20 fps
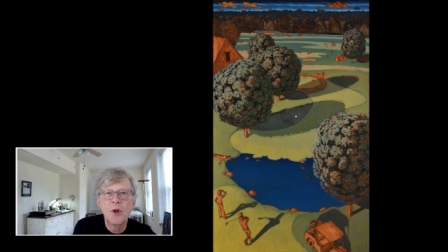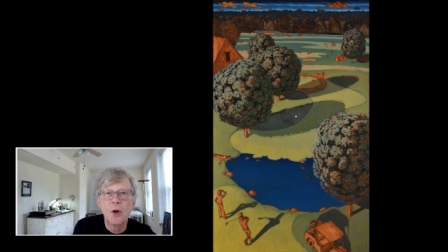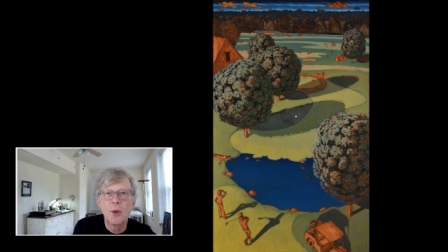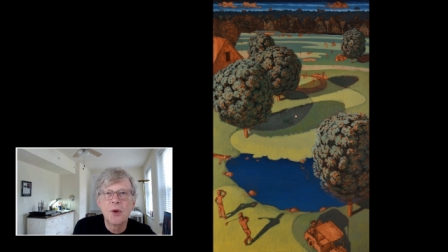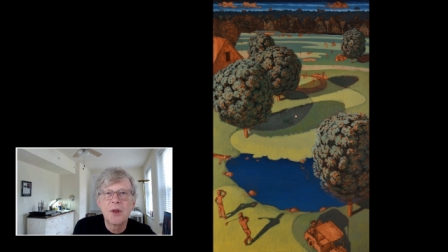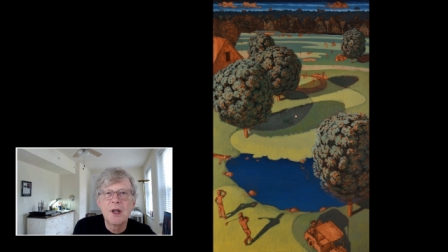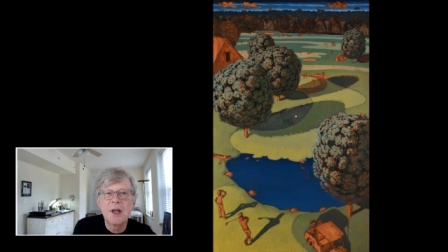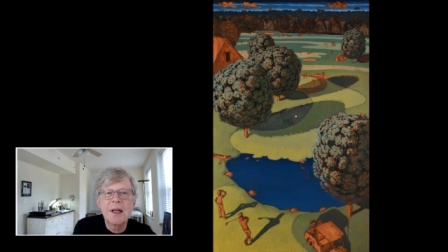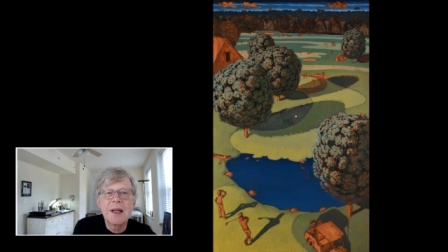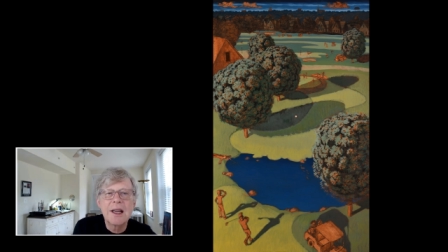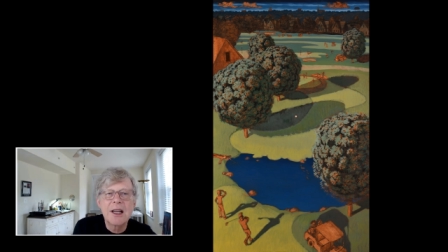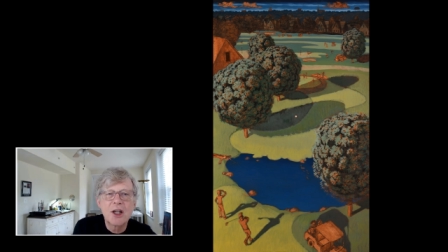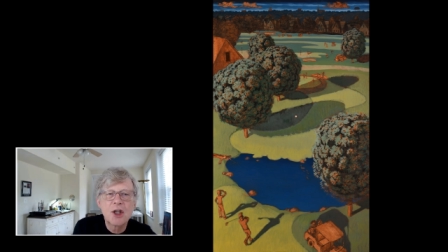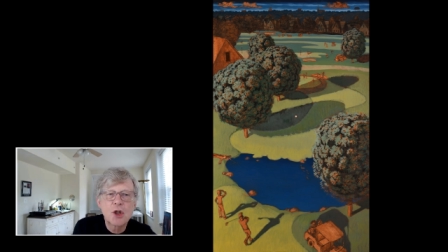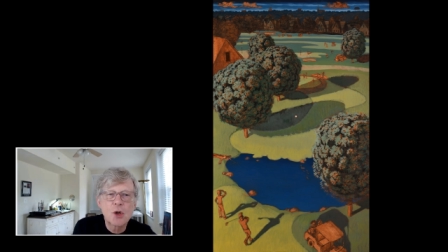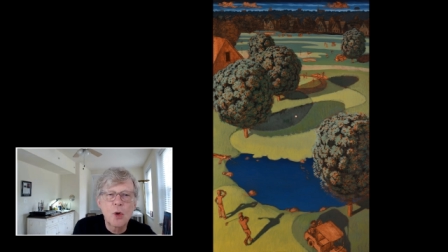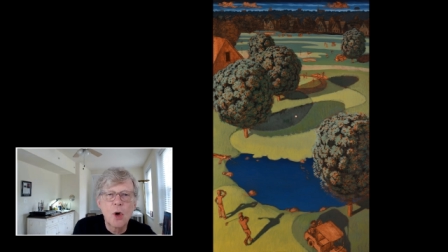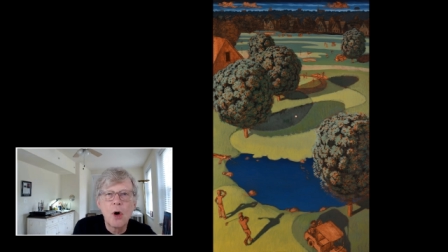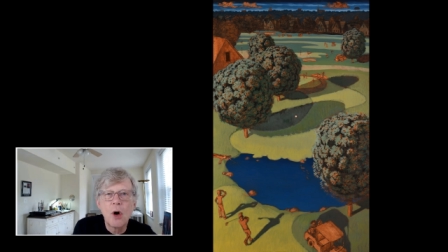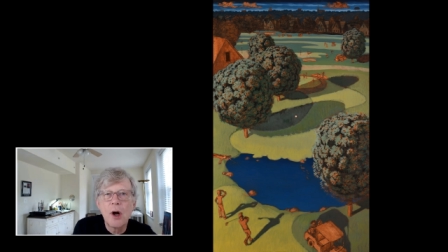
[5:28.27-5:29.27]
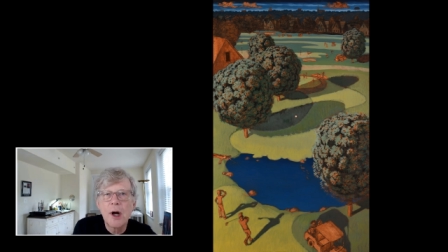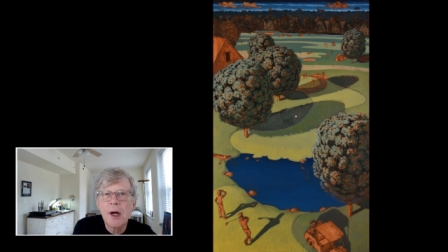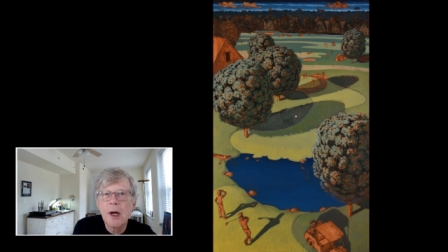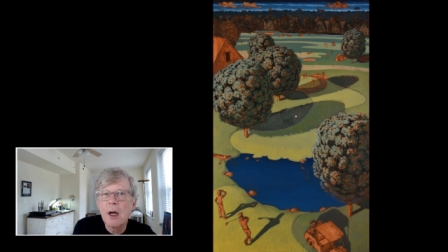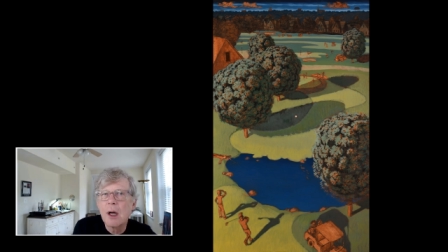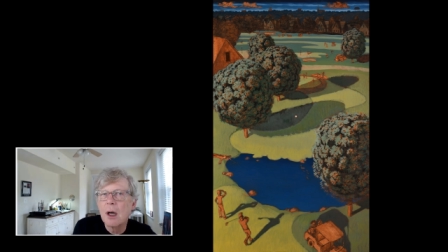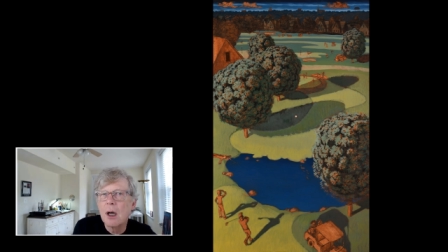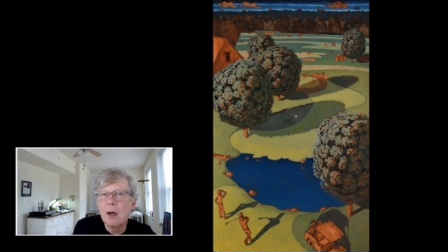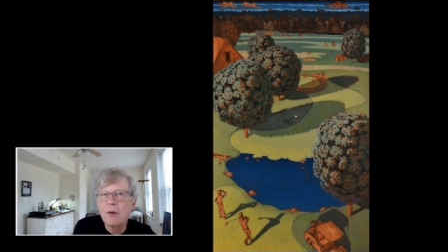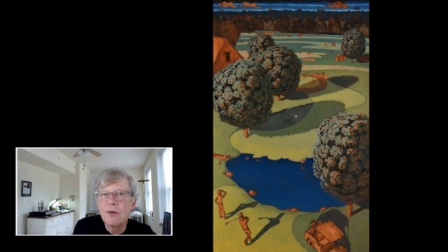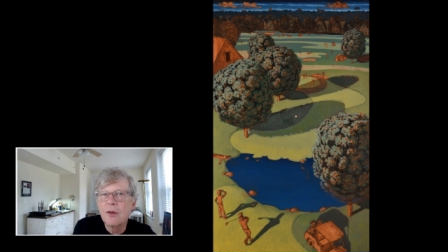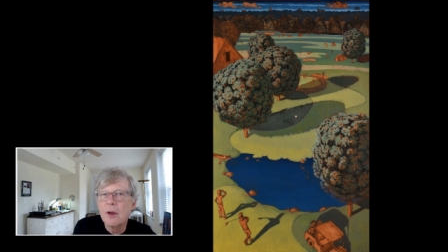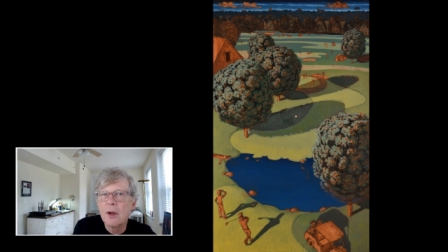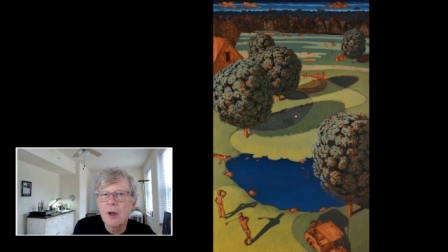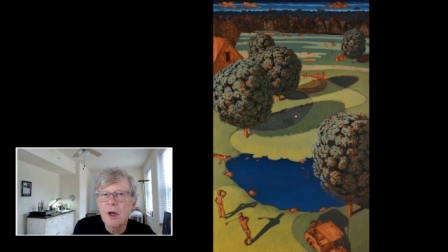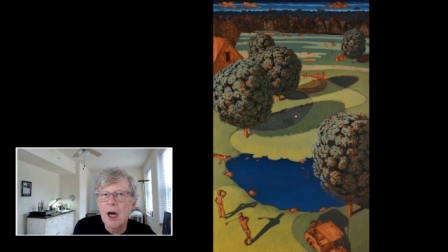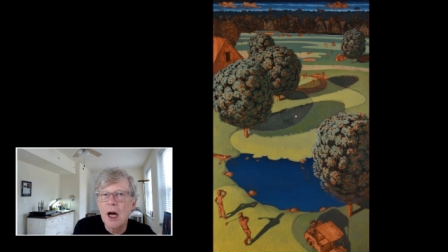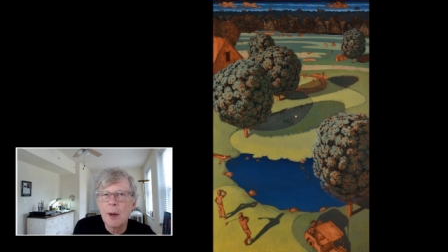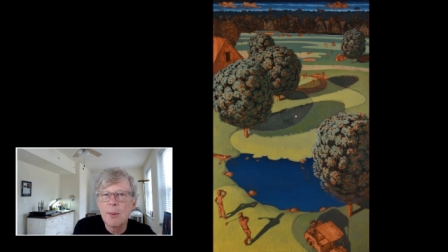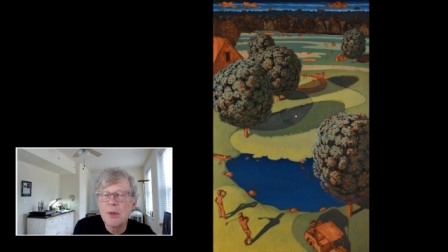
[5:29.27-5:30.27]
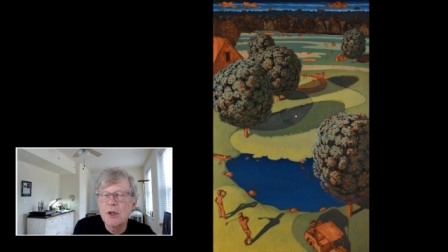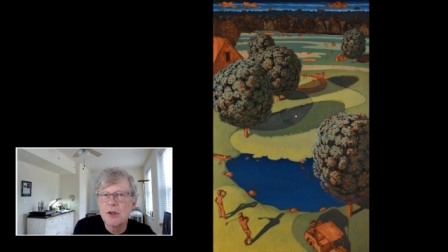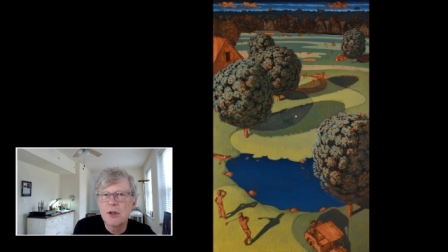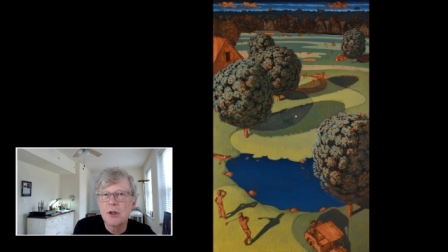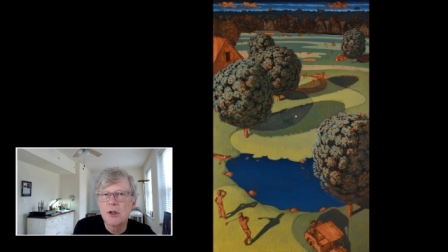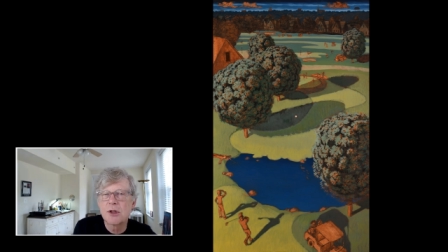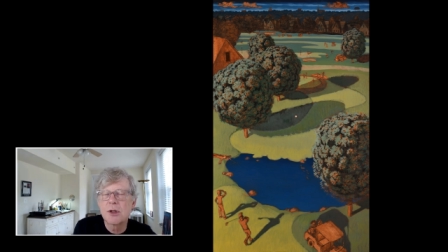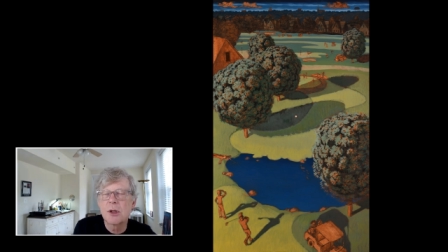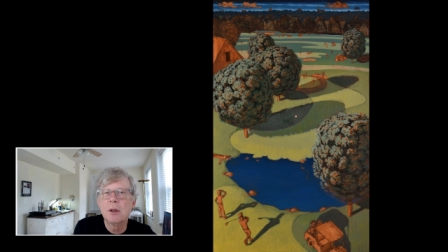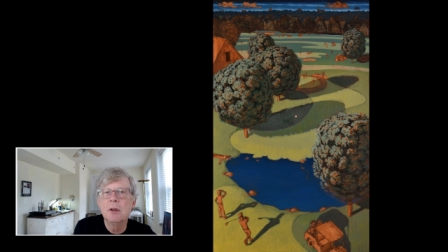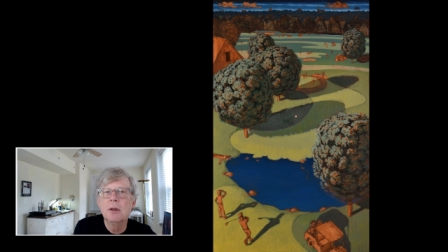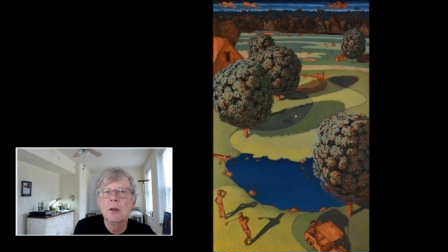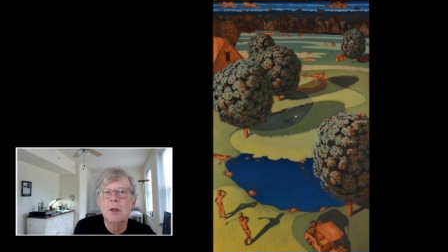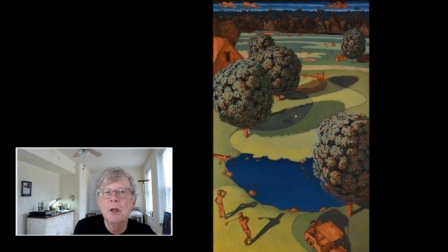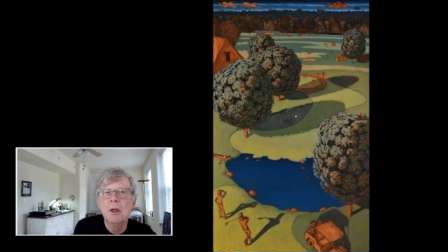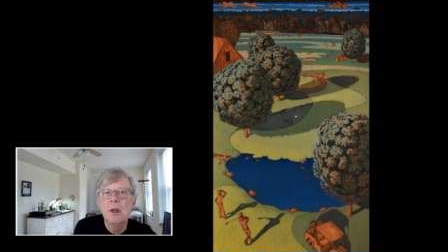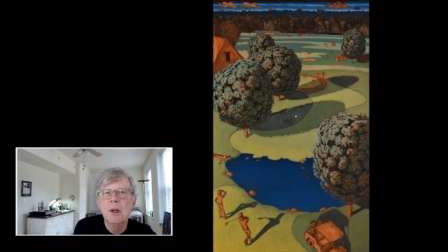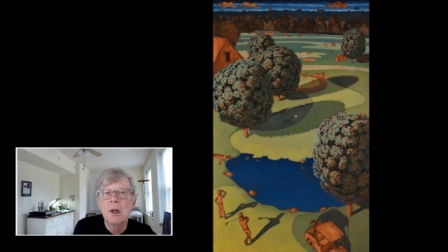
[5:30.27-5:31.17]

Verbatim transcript: with an ink drawing of the composition.